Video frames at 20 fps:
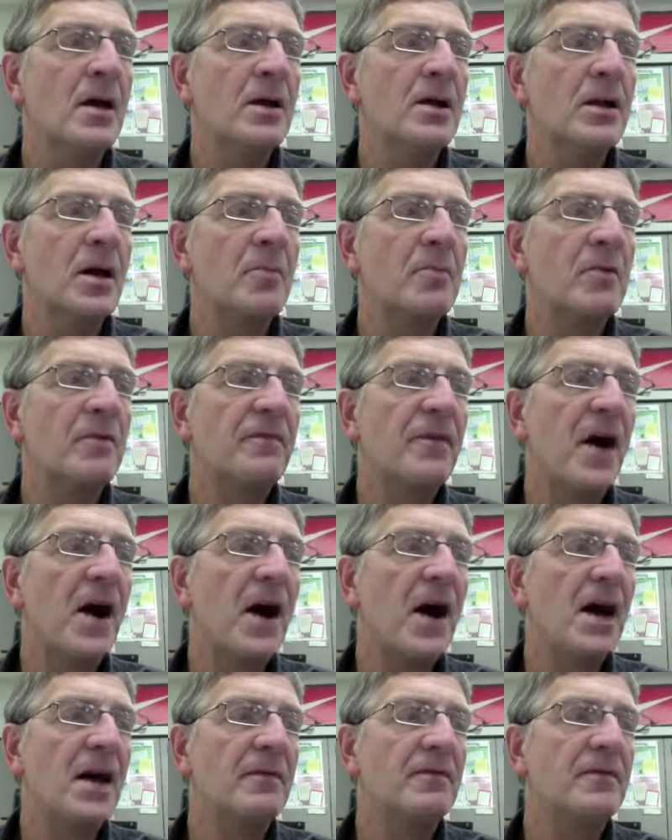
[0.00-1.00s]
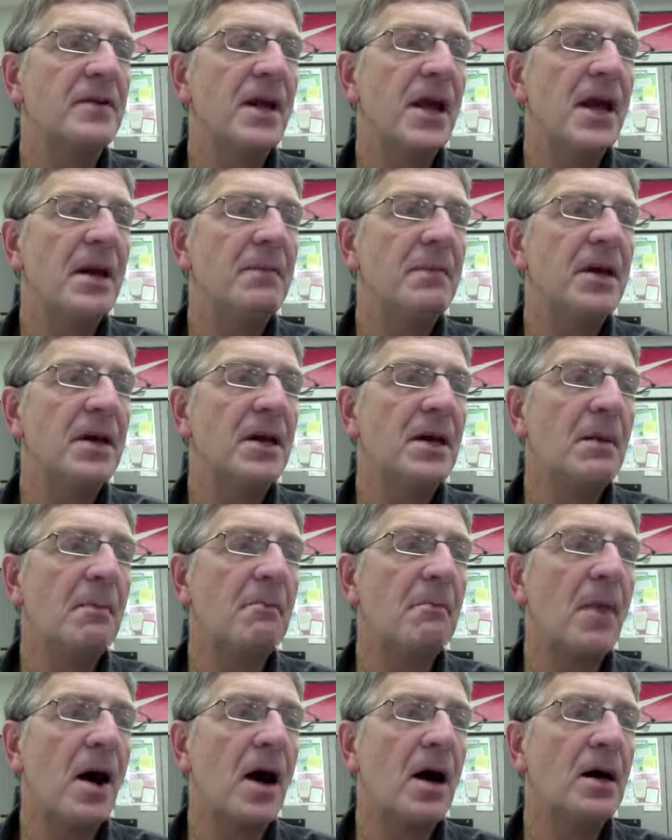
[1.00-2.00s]
Number 5, naming
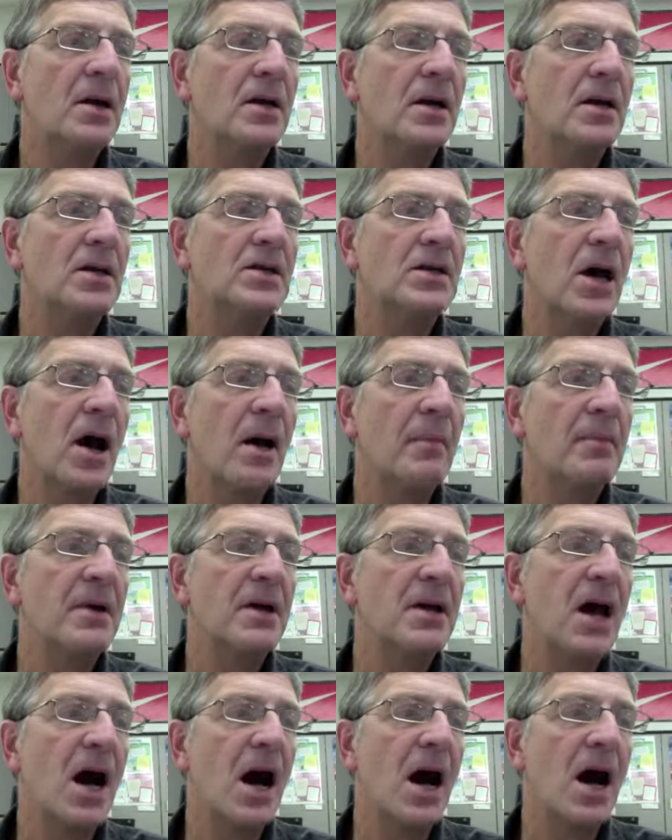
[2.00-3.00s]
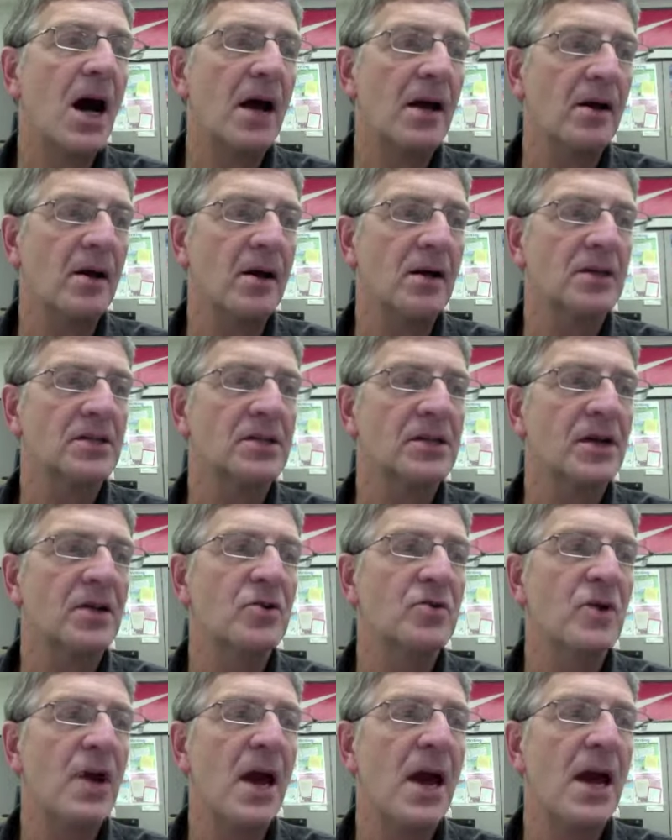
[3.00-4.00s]
monatomic ions.
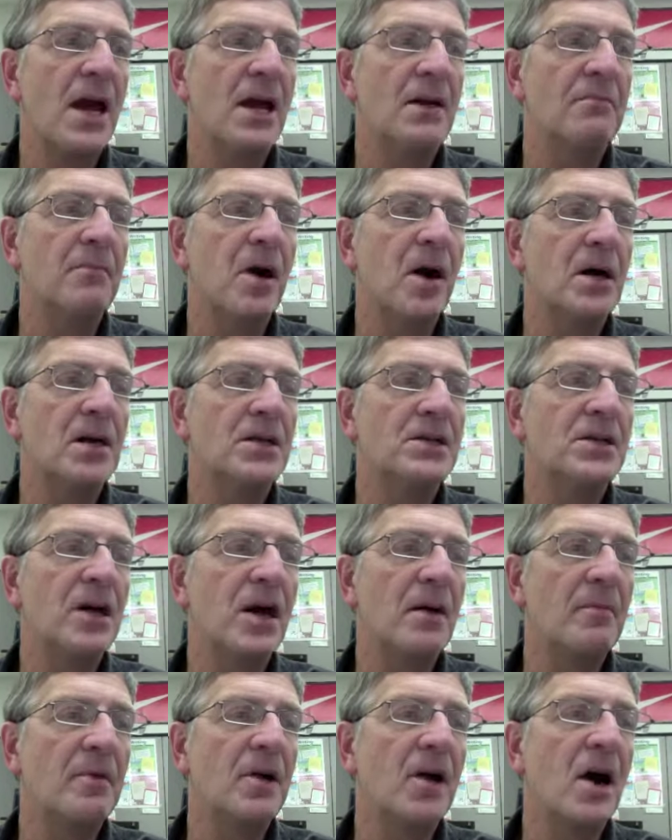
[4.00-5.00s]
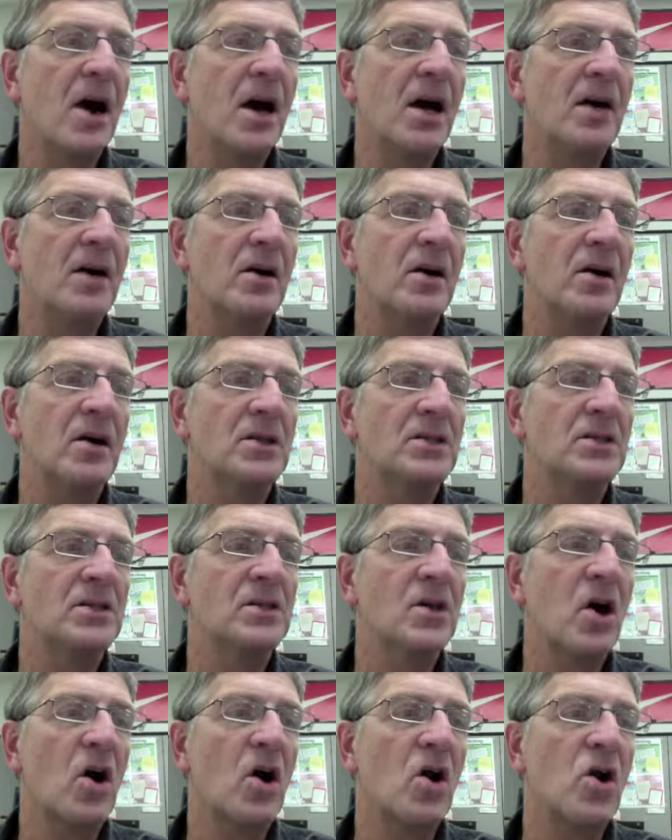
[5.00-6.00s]
Under A, monatomic ions
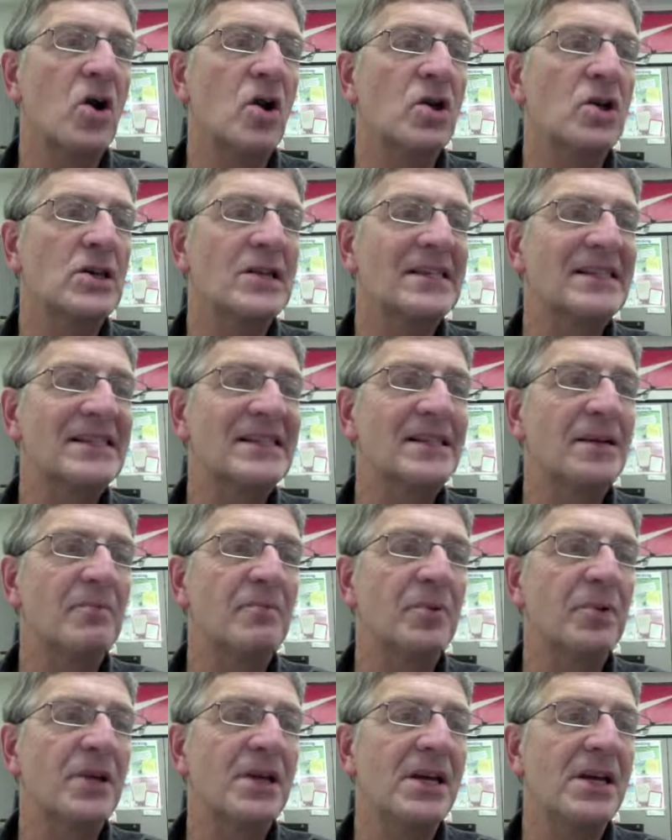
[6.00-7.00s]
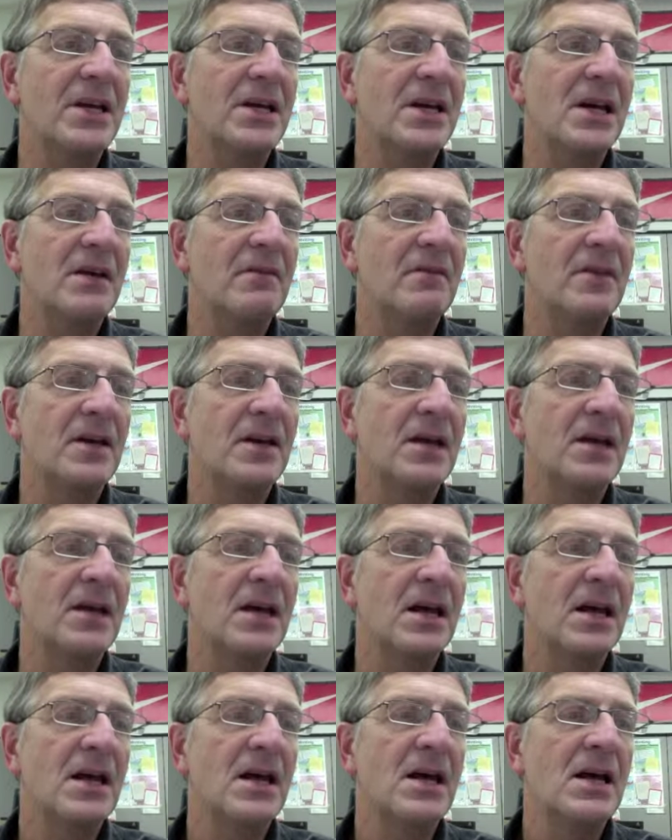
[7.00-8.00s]
are simply given
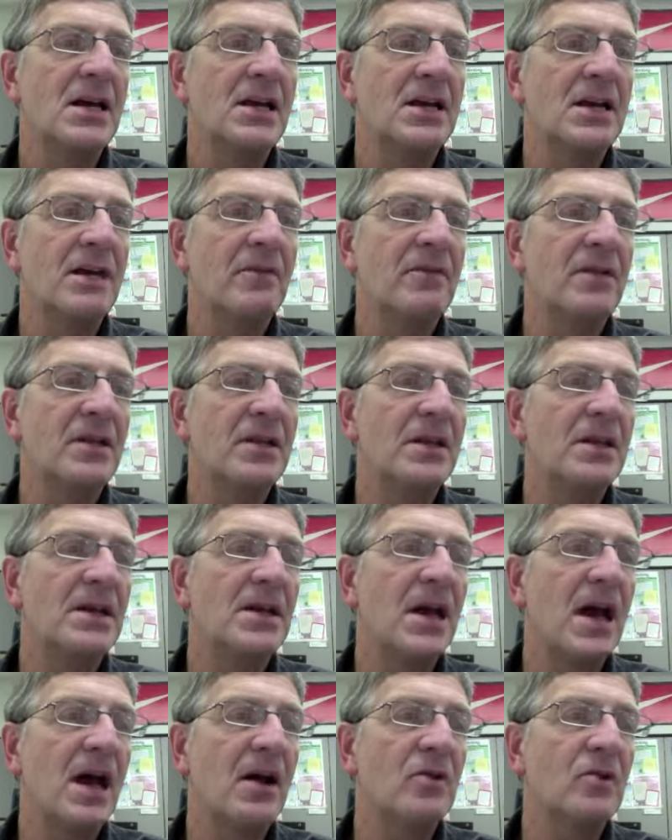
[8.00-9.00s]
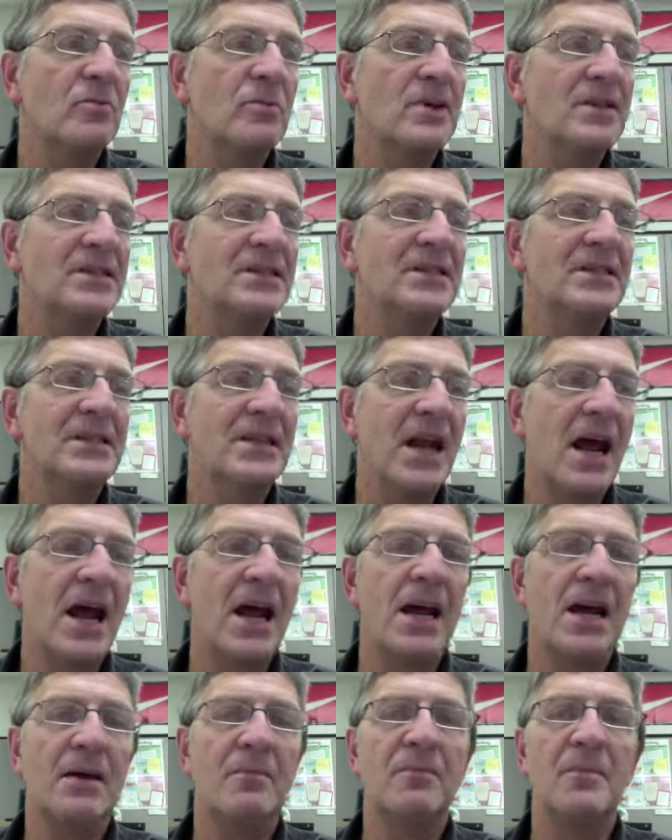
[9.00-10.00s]
the element's
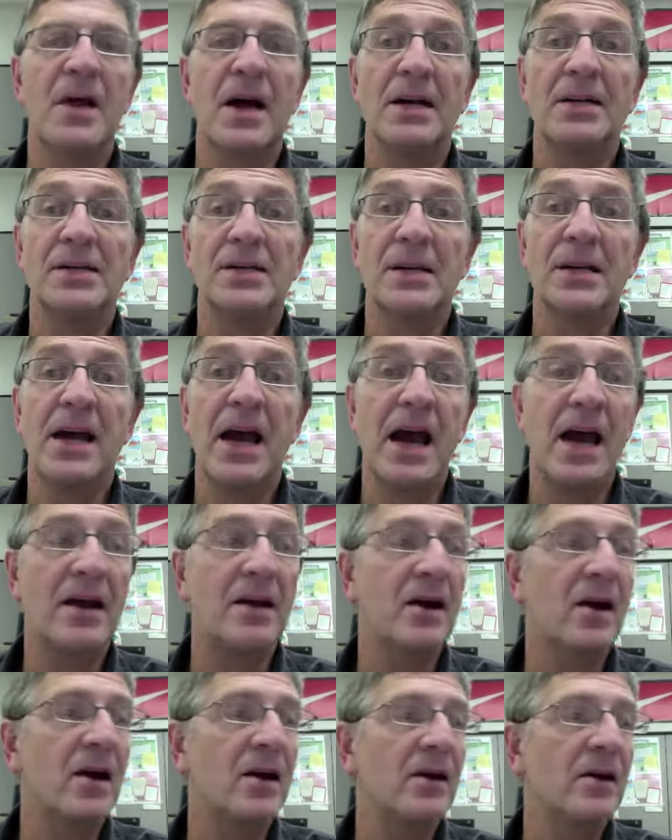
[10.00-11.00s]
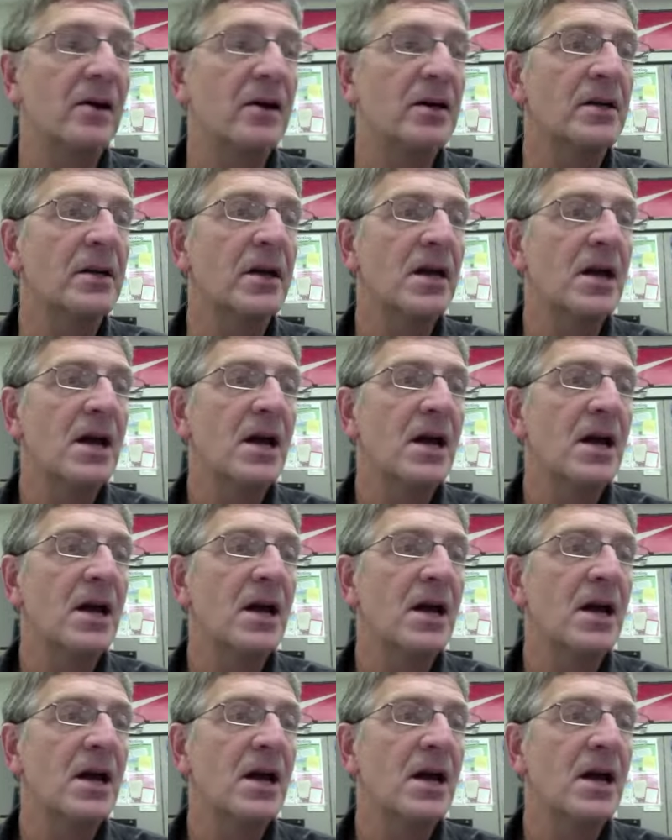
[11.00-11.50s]
name, that's the cation.